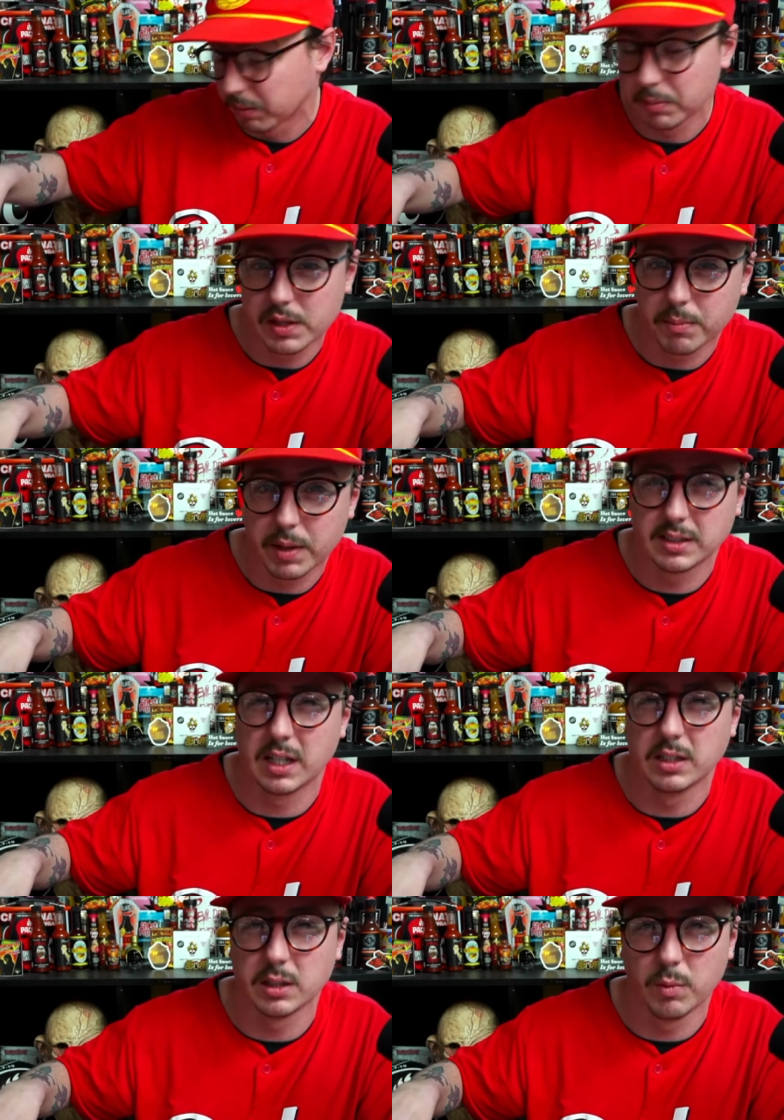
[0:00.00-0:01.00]
be the best
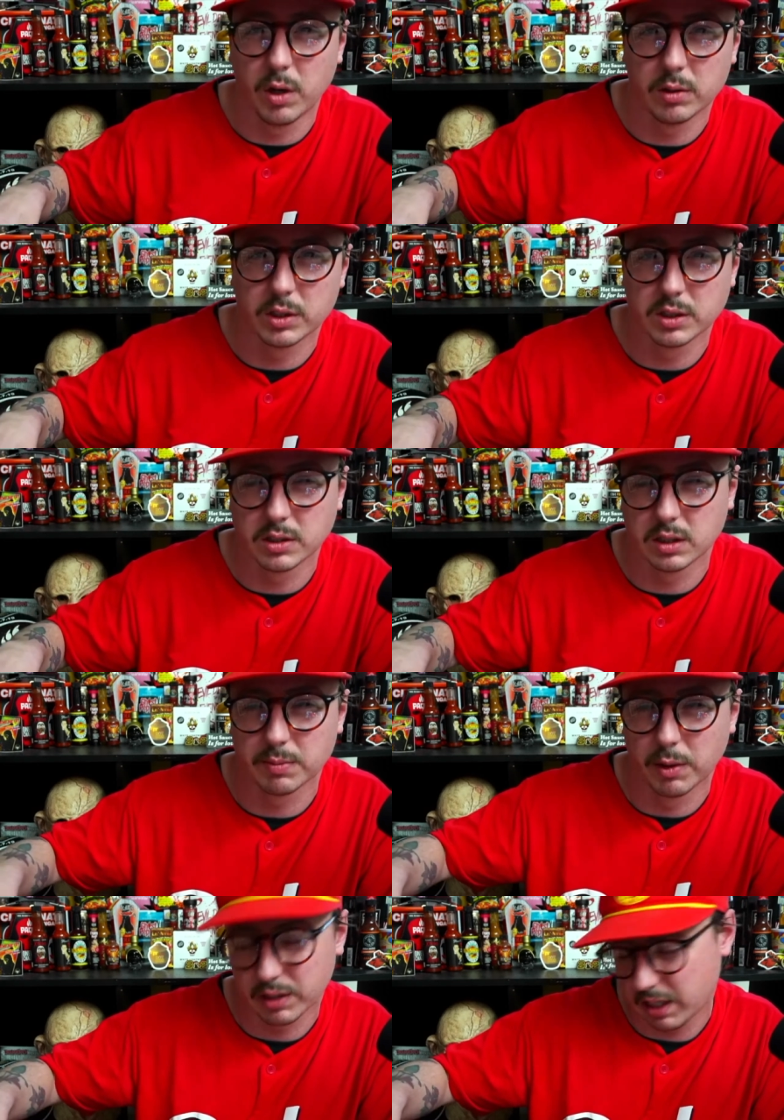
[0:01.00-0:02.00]
tasting one, which is the
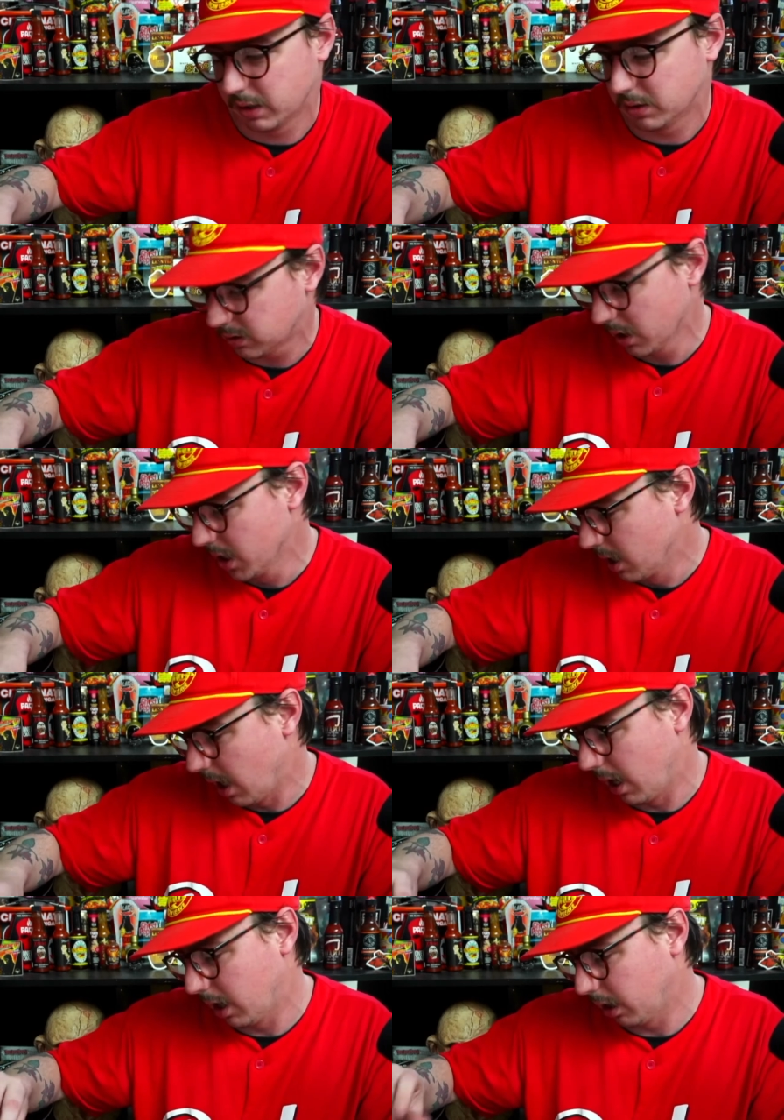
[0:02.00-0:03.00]
Smokin' Eds
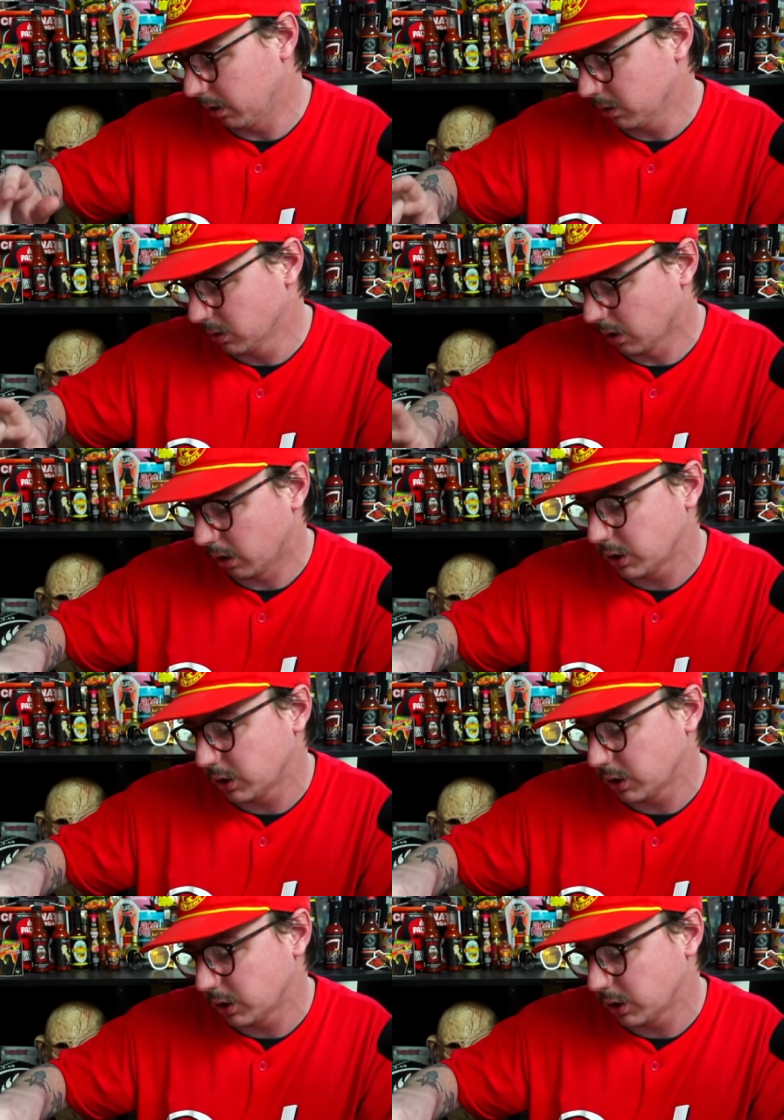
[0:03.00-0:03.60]
uh, sauce.